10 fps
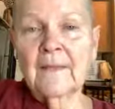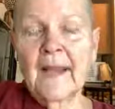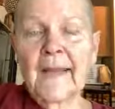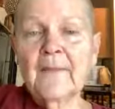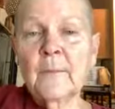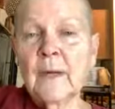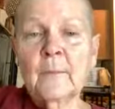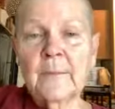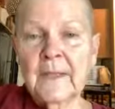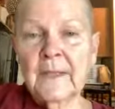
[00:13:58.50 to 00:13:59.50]
tying them
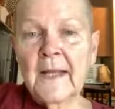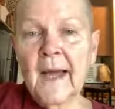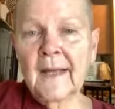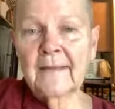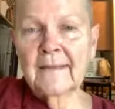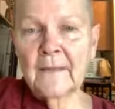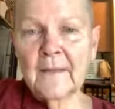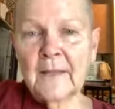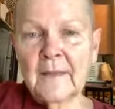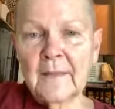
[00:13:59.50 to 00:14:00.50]
up in a knot so
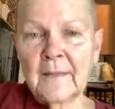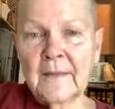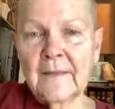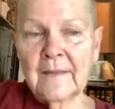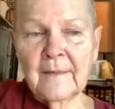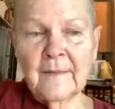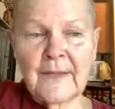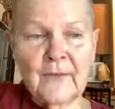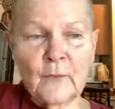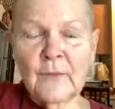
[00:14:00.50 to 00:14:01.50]

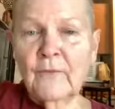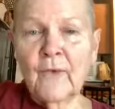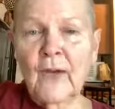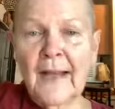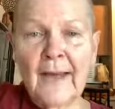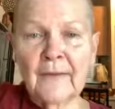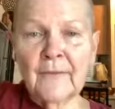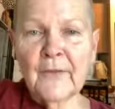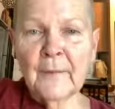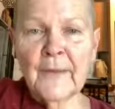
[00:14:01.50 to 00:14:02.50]
things wouldn't fall out
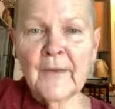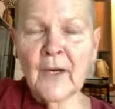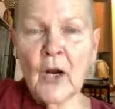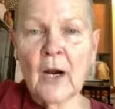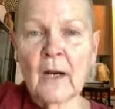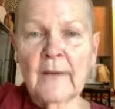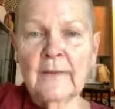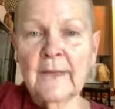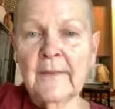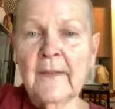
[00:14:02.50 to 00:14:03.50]
of them in the car, and